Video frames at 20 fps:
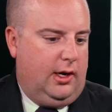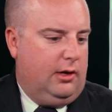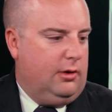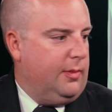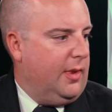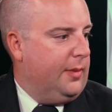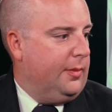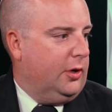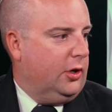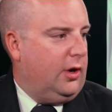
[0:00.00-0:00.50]
I
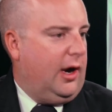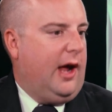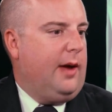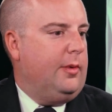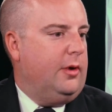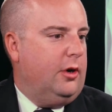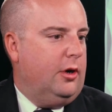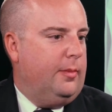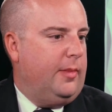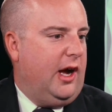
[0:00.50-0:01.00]
remember
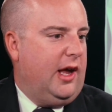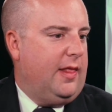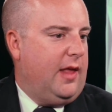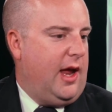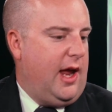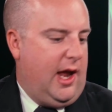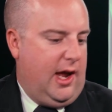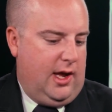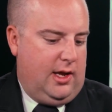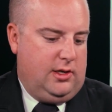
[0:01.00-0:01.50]
grabbing her by the
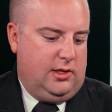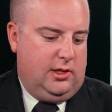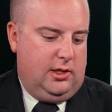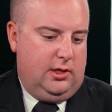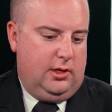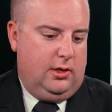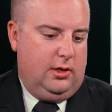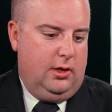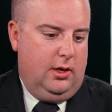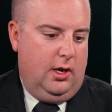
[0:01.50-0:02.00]
hand
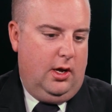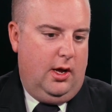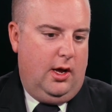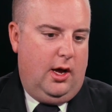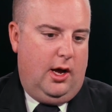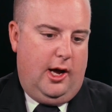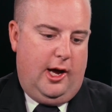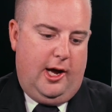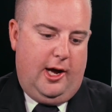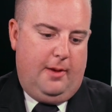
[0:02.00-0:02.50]
and
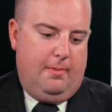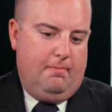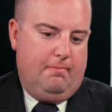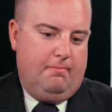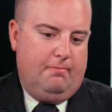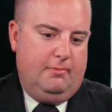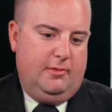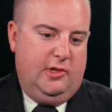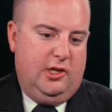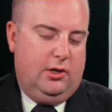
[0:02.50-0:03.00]

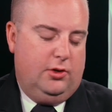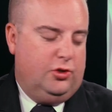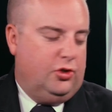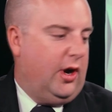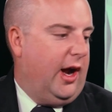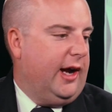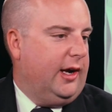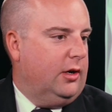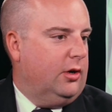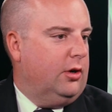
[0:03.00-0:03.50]

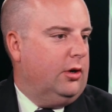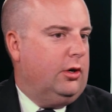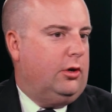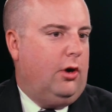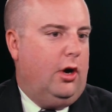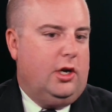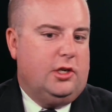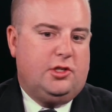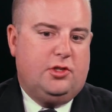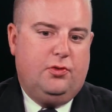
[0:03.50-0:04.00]
dragging her
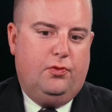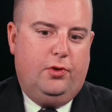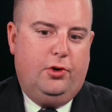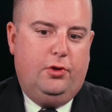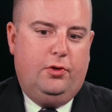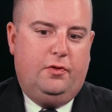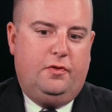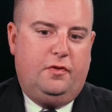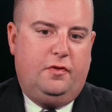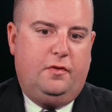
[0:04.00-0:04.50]
across the
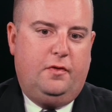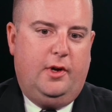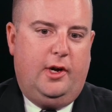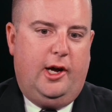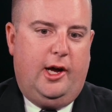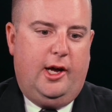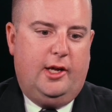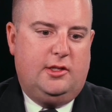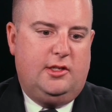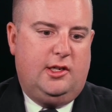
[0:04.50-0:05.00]
roof
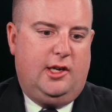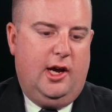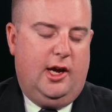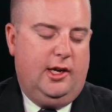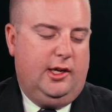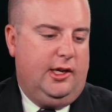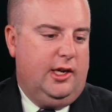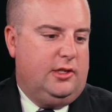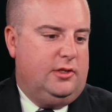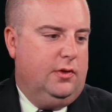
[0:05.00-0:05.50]
to
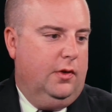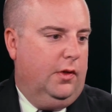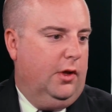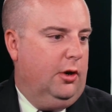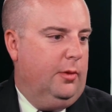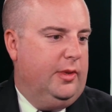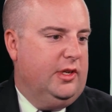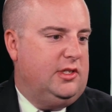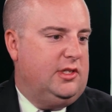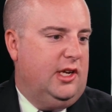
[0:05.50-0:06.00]
kind of get to a
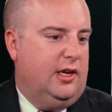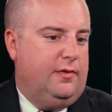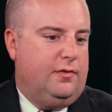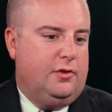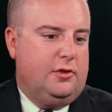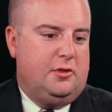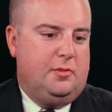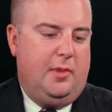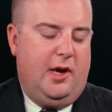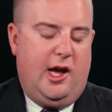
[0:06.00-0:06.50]
little bit
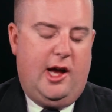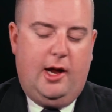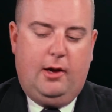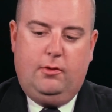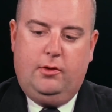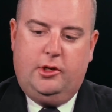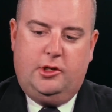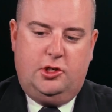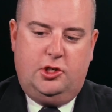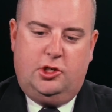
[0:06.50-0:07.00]
safer
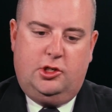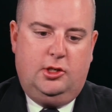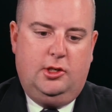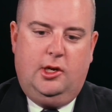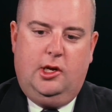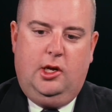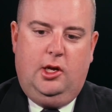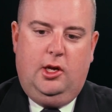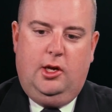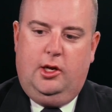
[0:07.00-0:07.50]
spot, which,
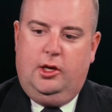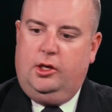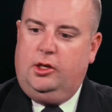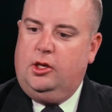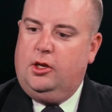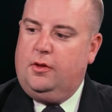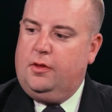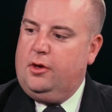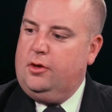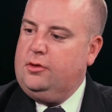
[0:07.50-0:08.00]

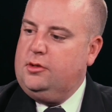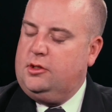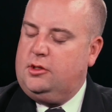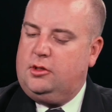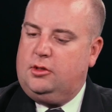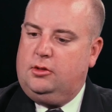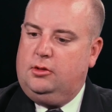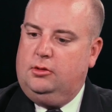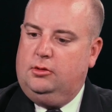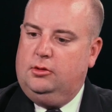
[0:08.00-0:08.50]

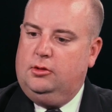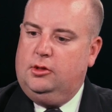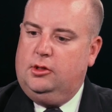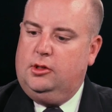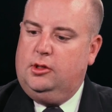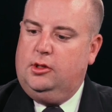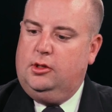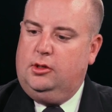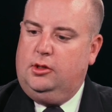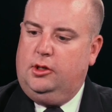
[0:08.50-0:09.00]

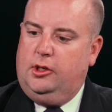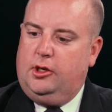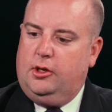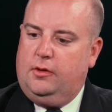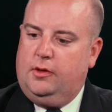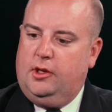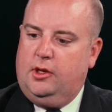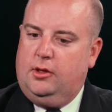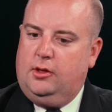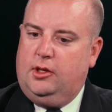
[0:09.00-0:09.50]

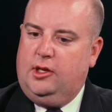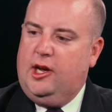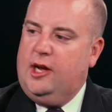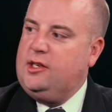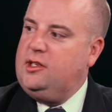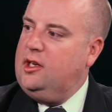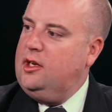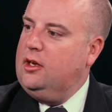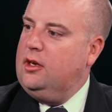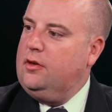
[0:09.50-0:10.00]
the
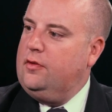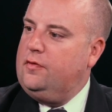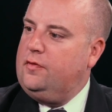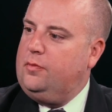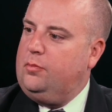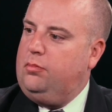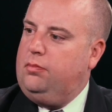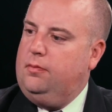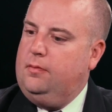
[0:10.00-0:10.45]
idea of,